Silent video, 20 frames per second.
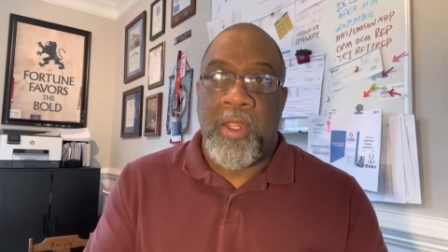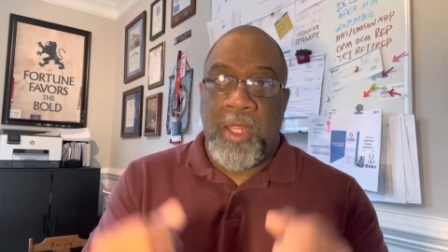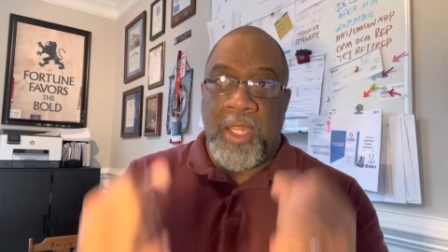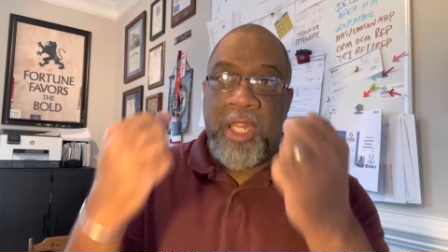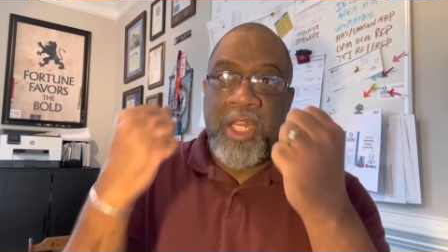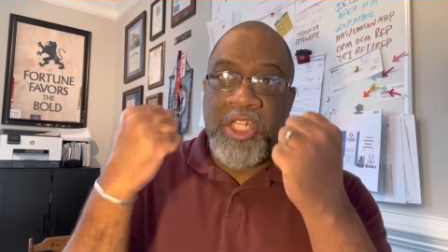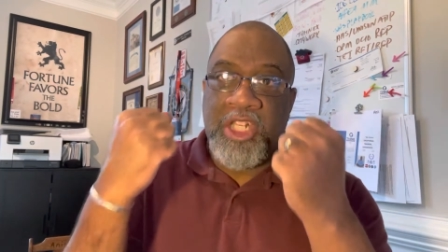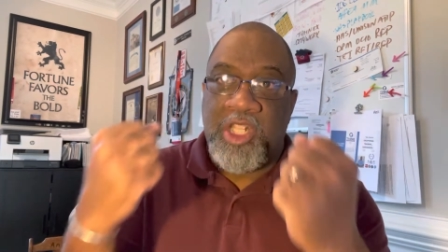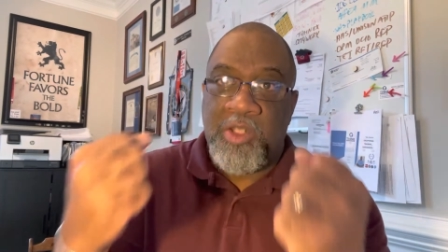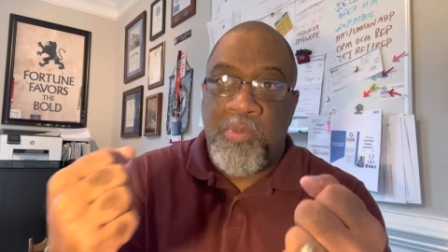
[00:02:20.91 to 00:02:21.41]

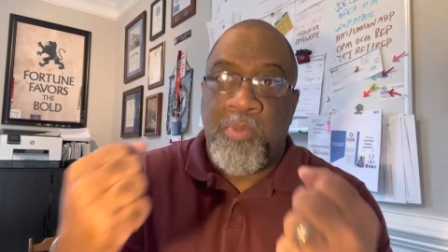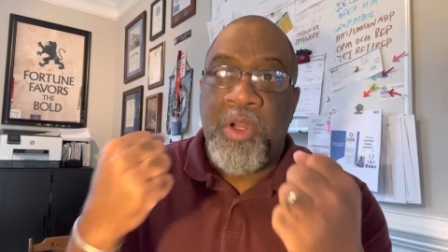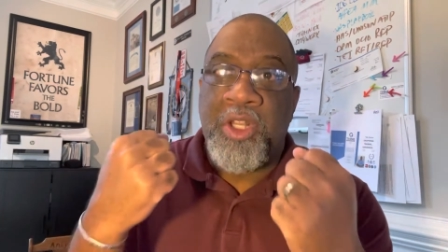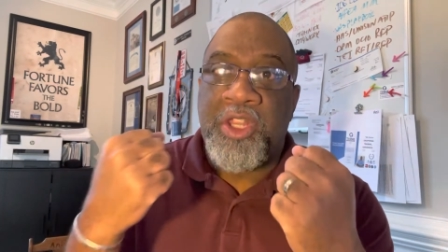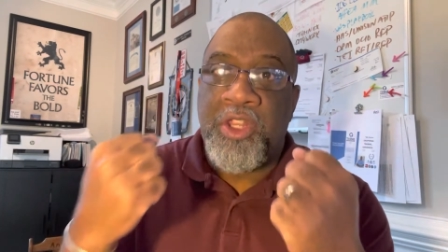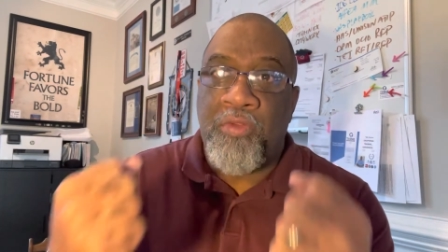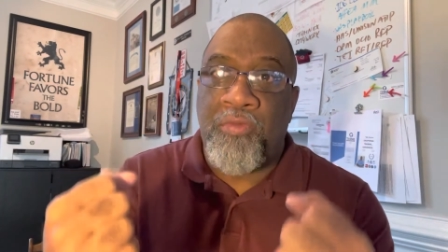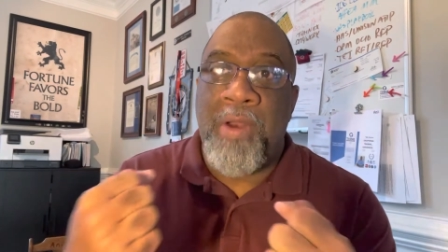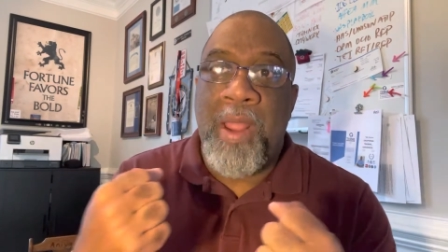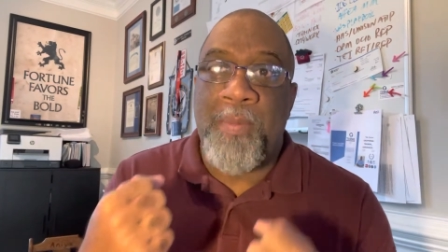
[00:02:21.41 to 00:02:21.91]
and just put
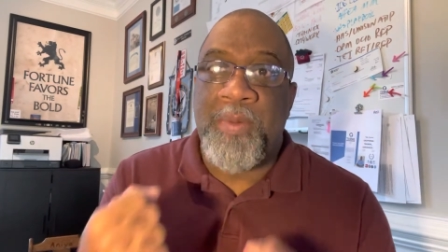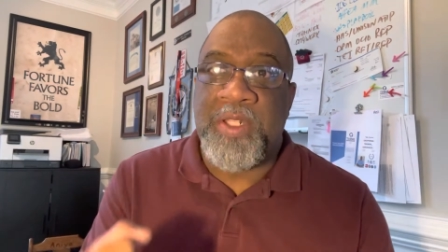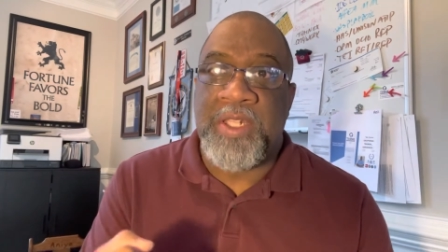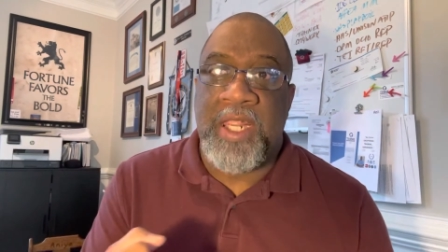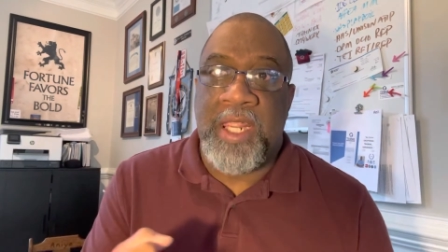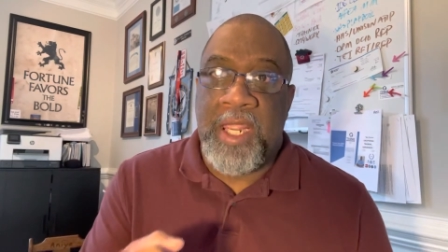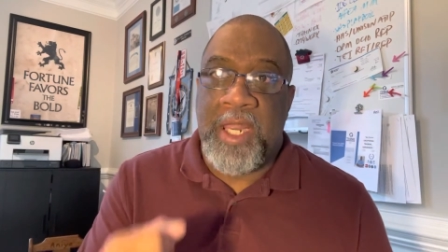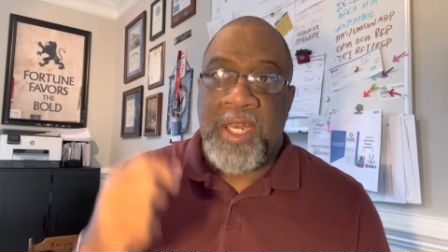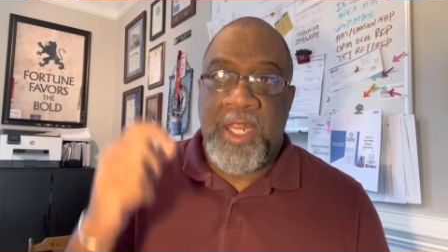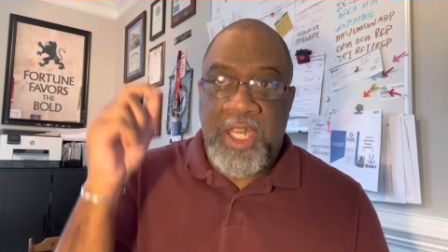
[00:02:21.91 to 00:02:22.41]
the reps
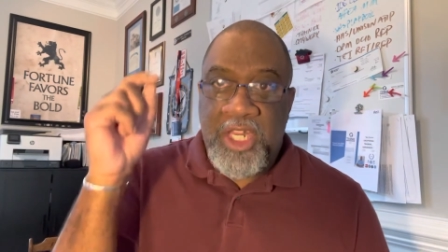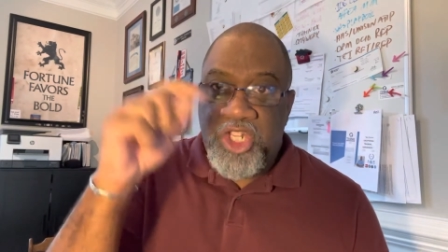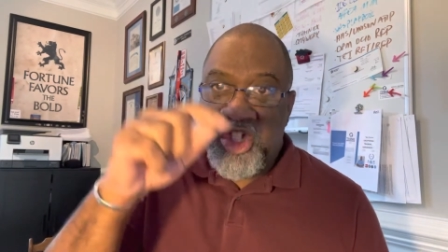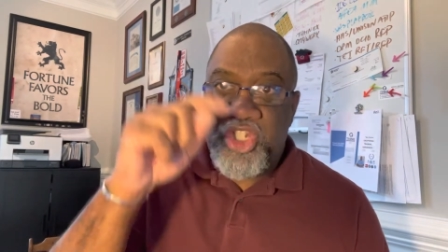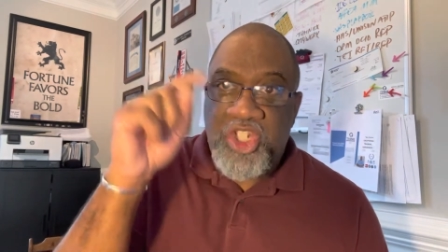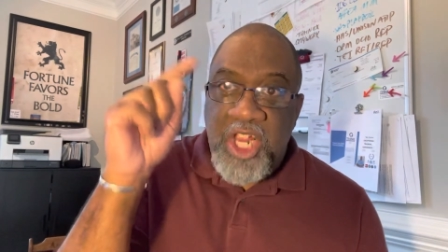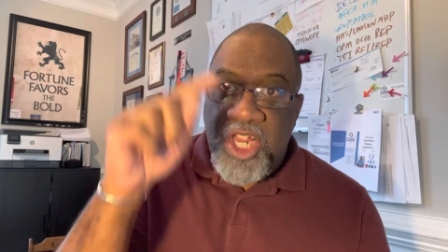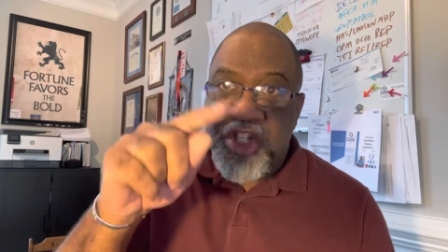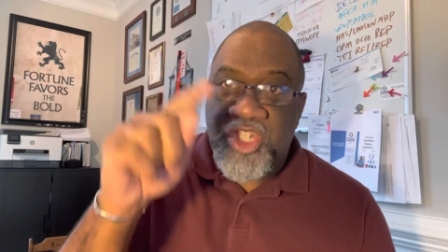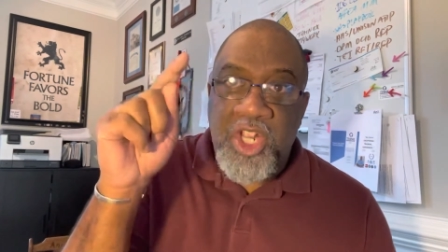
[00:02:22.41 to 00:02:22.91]
in. It's
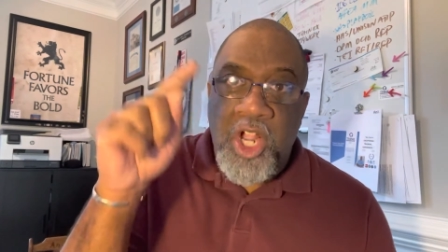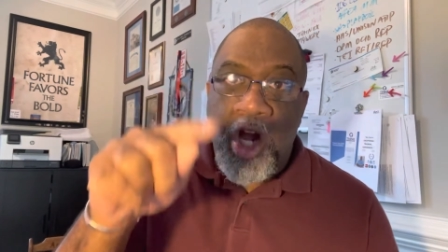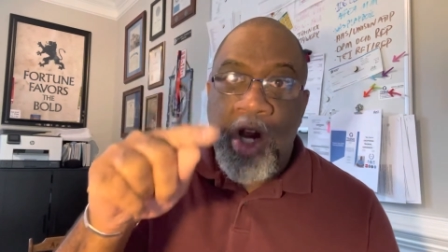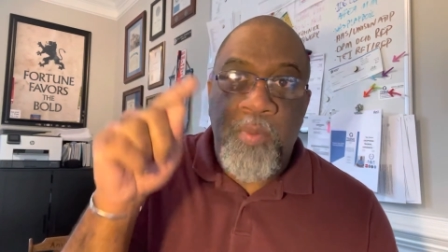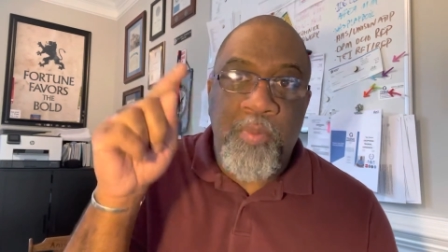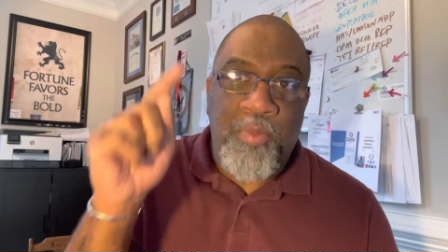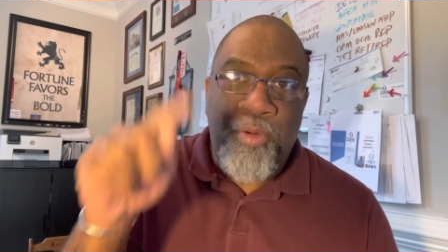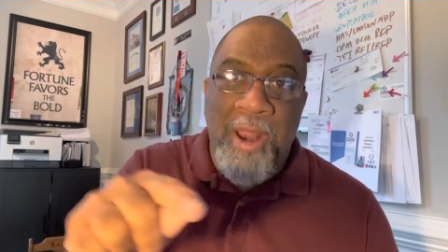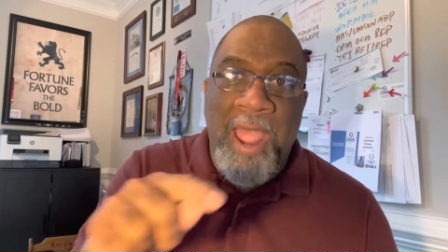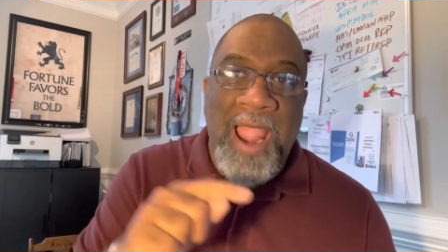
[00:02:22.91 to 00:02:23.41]
just
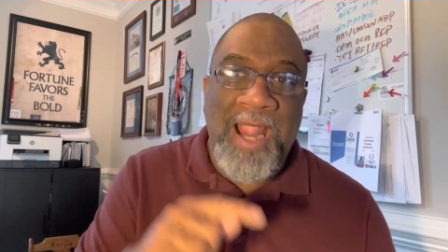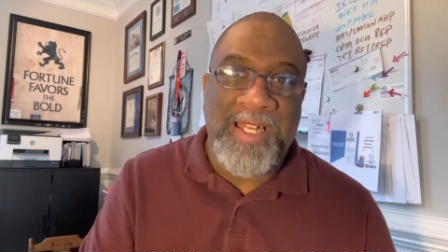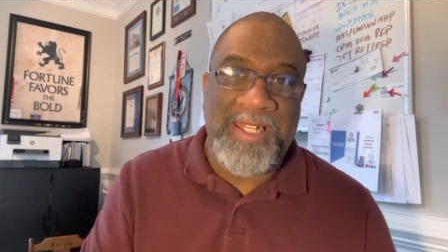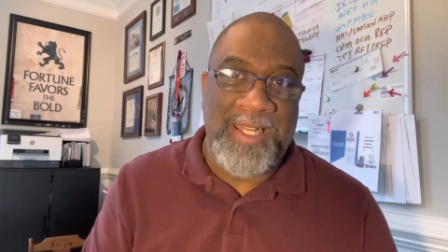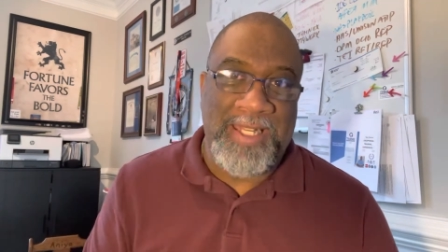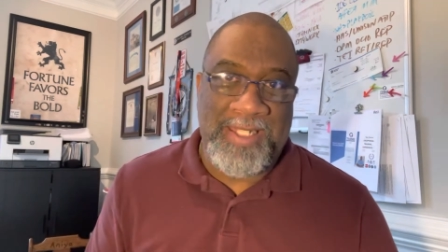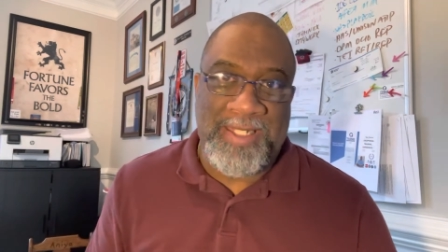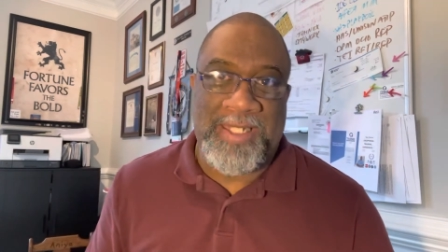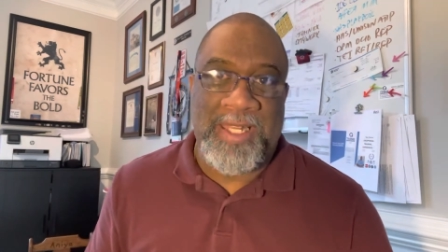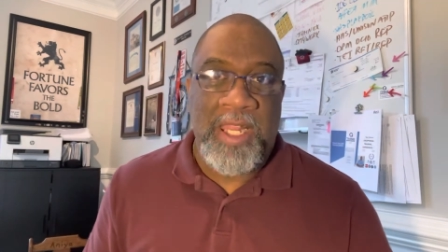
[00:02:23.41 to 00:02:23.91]

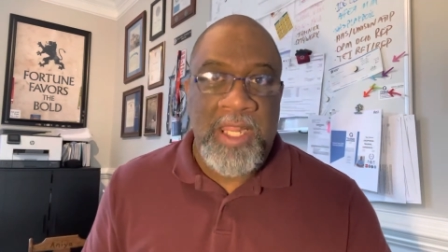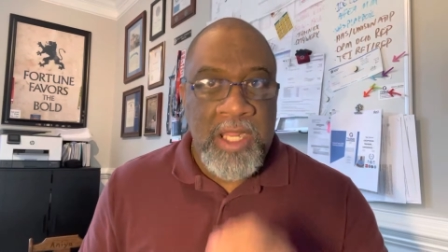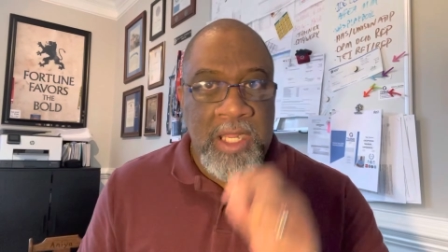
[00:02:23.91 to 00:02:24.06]
unpracticed.